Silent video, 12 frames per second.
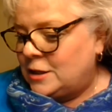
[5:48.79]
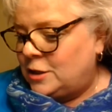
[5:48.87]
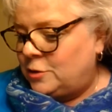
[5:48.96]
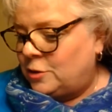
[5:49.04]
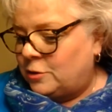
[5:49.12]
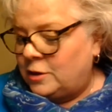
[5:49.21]

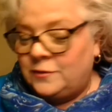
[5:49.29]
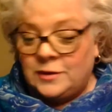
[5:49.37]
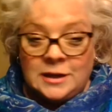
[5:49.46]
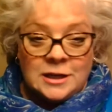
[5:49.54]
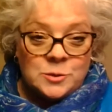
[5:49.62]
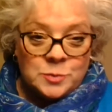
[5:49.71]
You don't
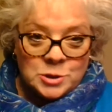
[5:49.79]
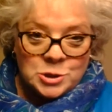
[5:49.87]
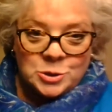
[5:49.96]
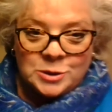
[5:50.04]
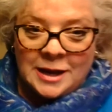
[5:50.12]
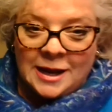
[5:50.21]
even need to
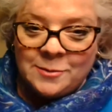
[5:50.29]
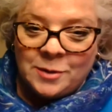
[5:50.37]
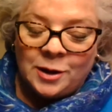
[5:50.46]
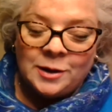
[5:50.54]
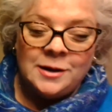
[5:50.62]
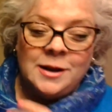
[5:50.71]
put your name
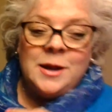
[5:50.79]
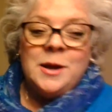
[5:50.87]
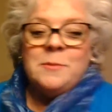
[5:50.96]
on.